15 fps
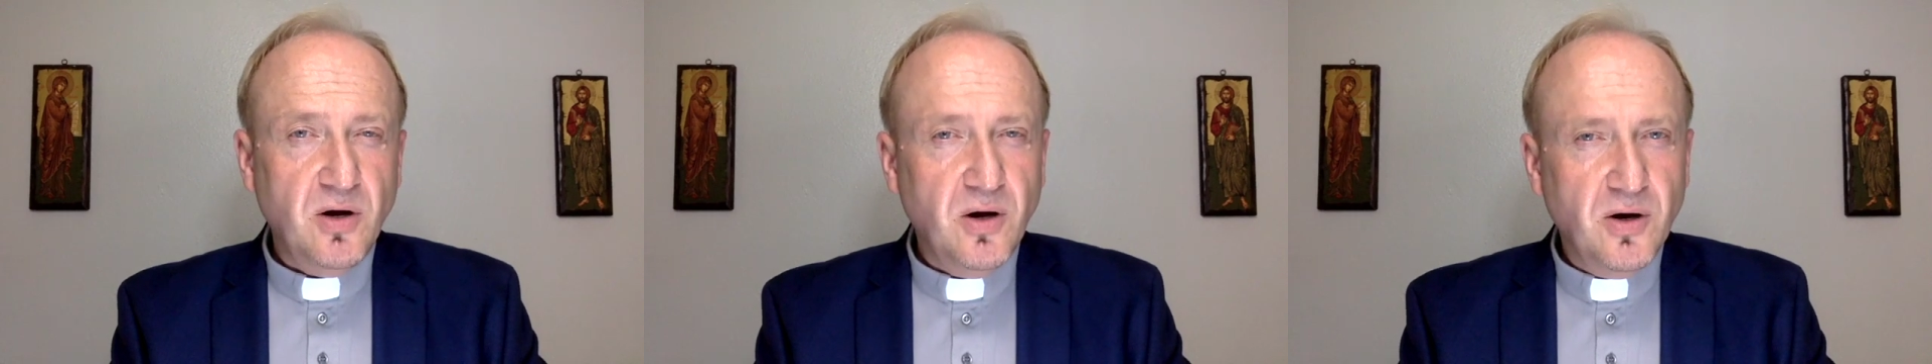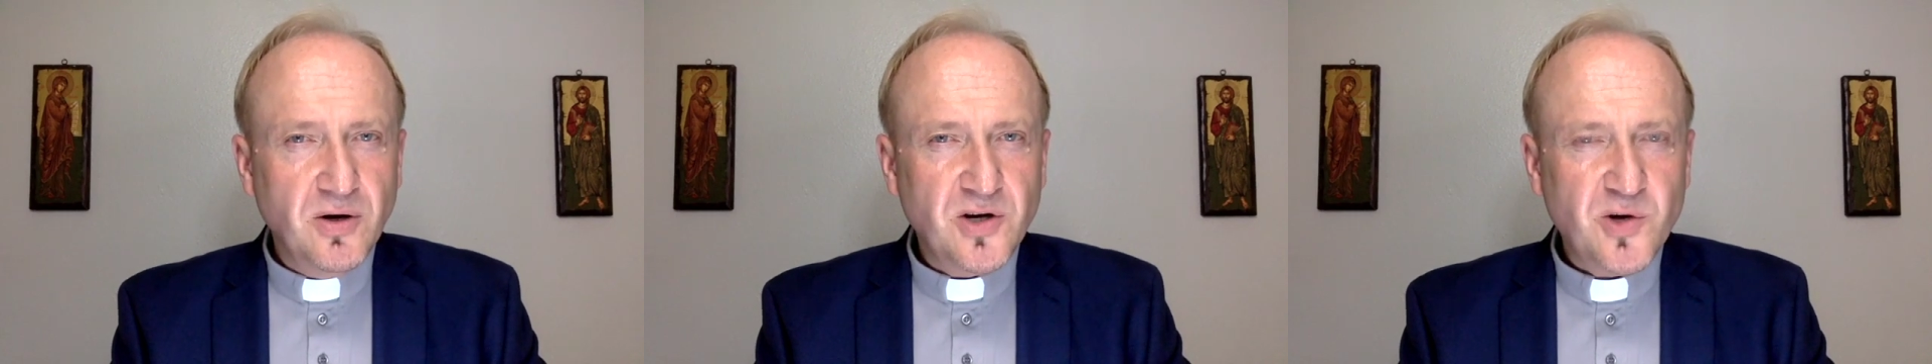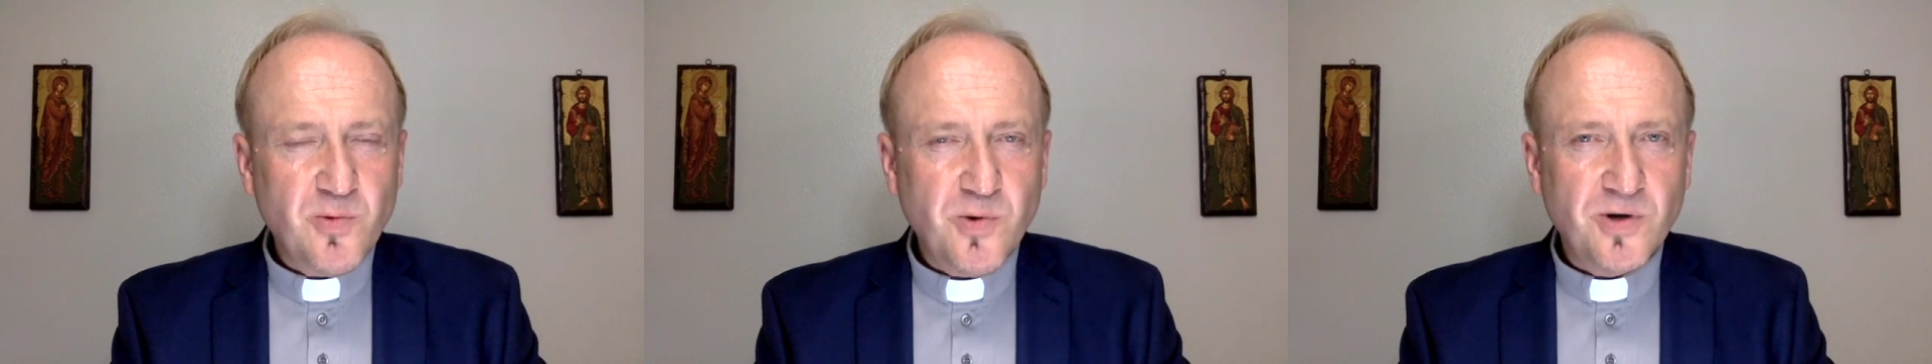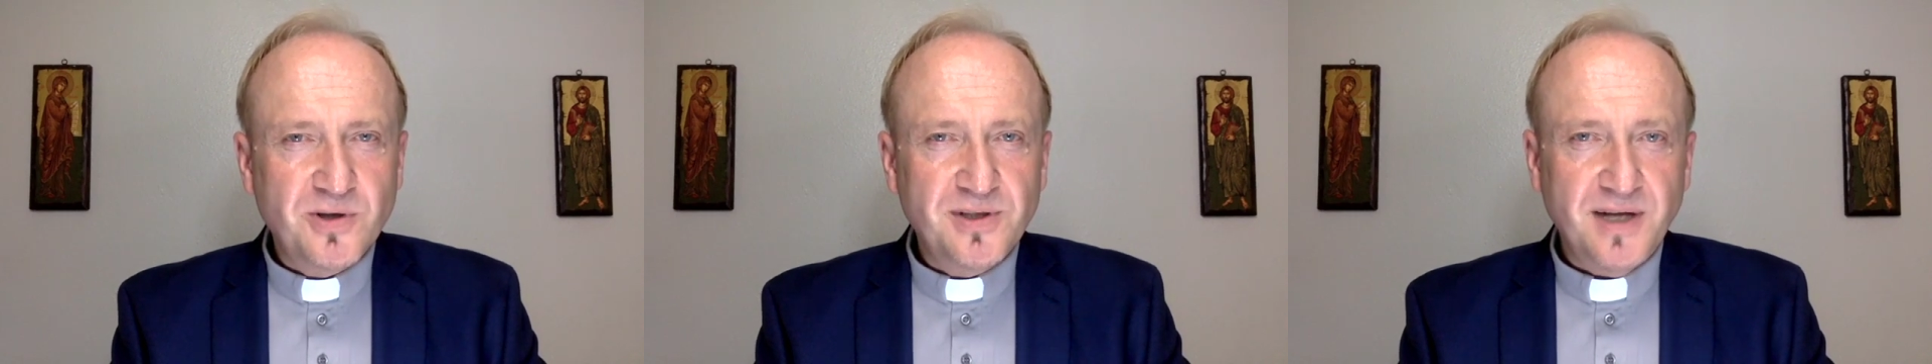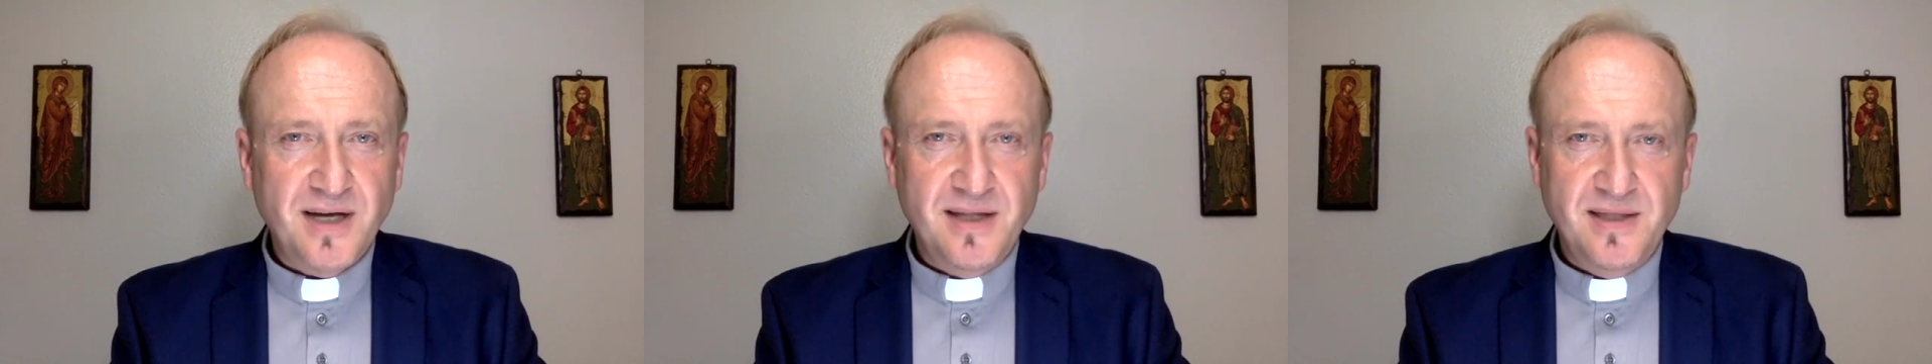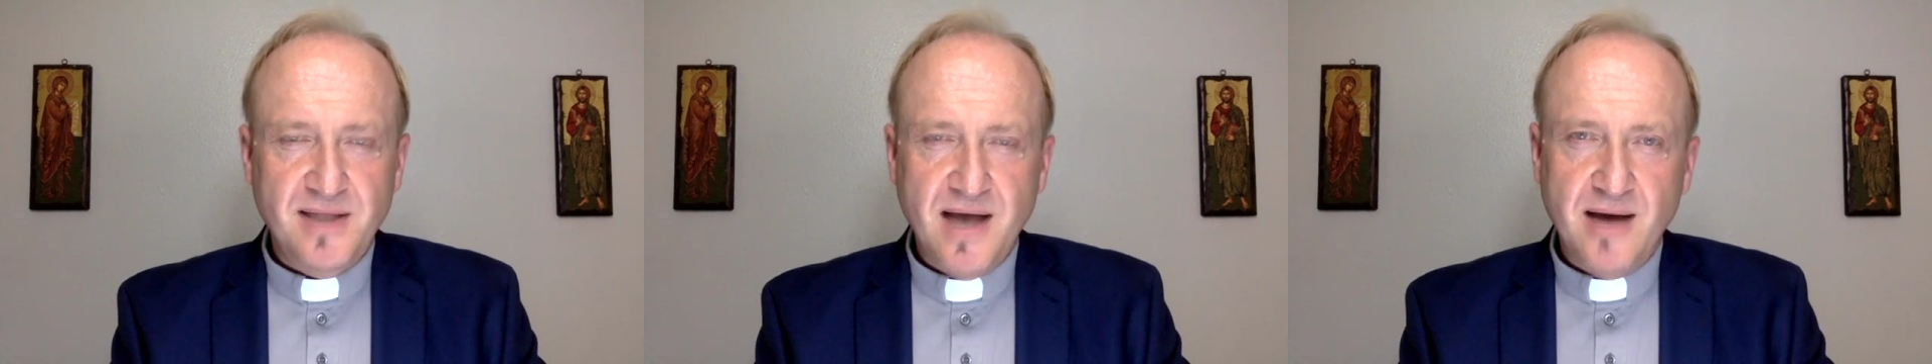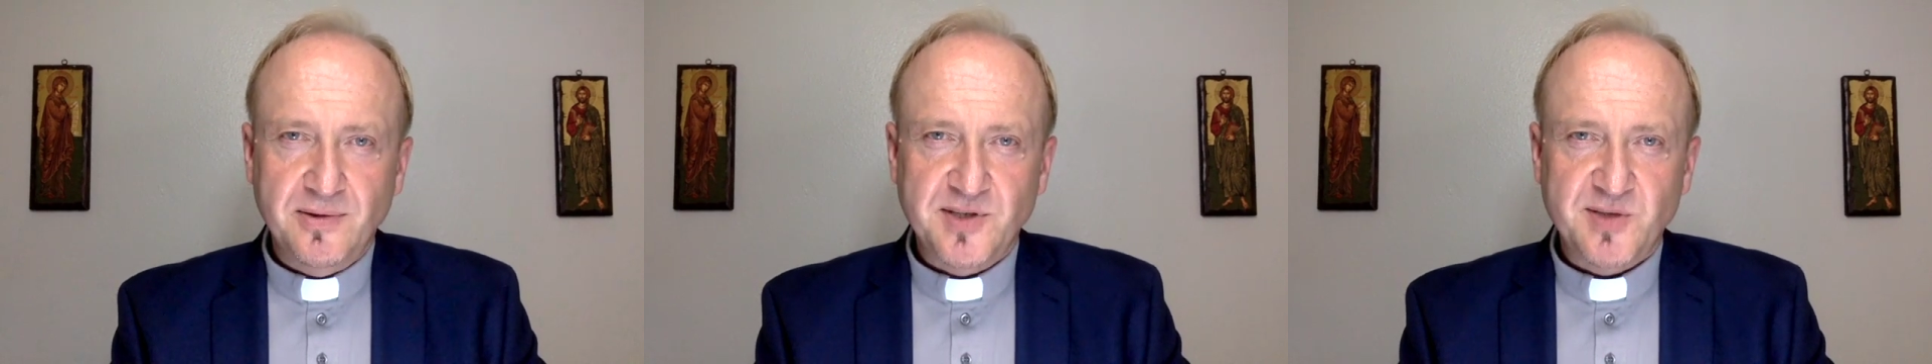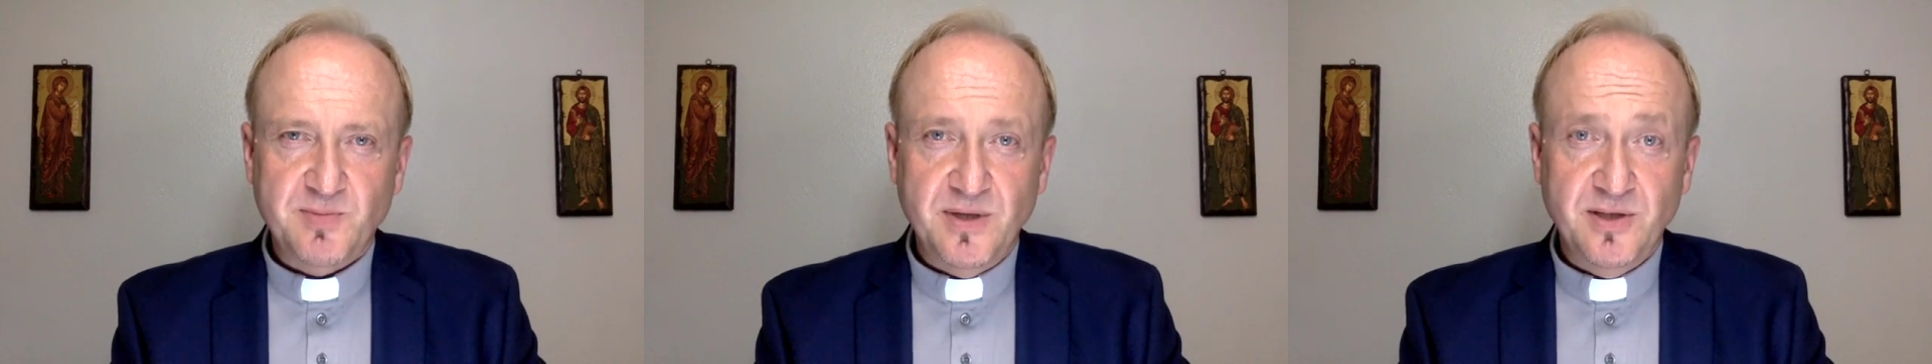awkward
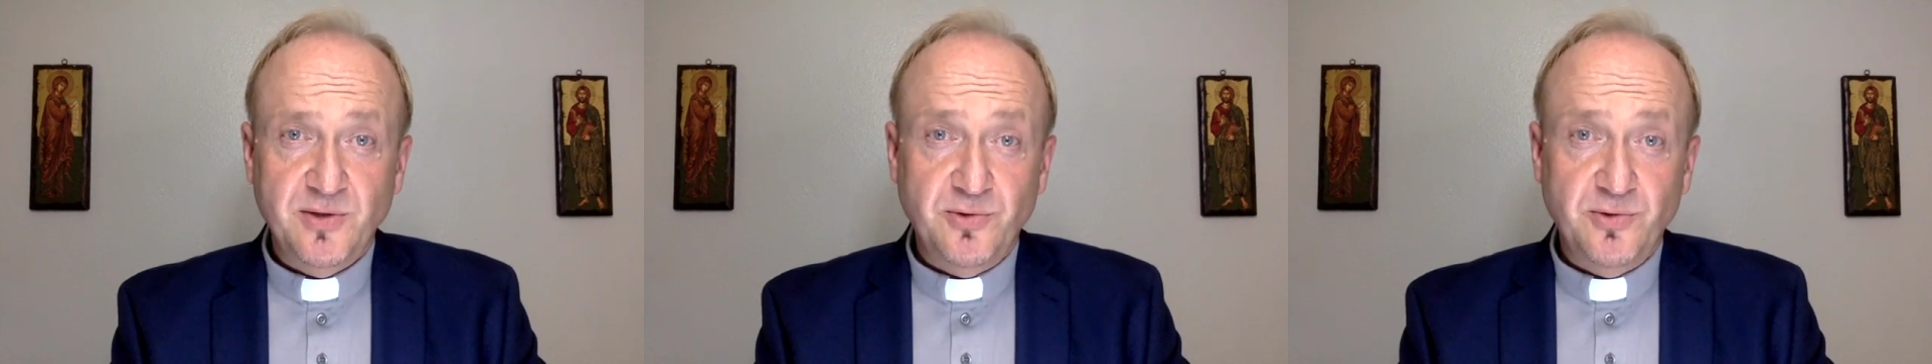announcement